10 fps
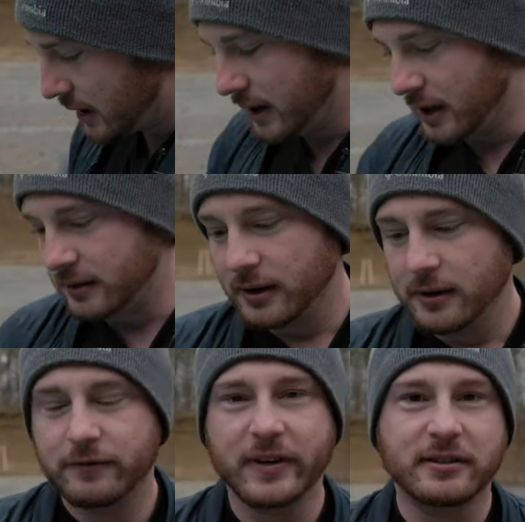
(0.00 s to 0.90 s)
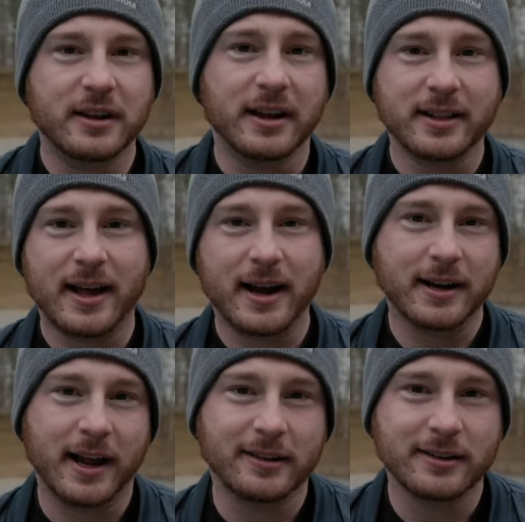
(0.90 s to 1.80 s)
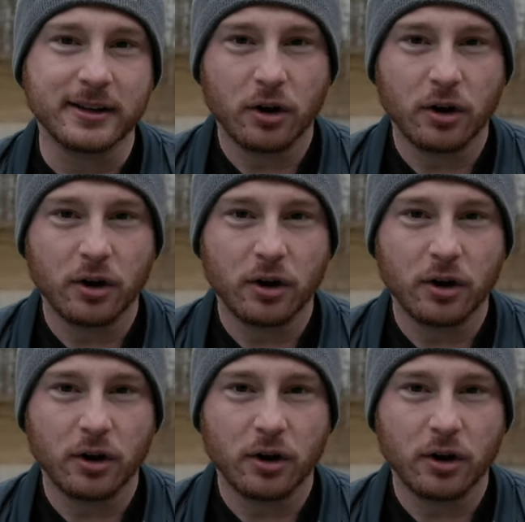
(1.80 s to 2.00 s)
It fits in Glock 19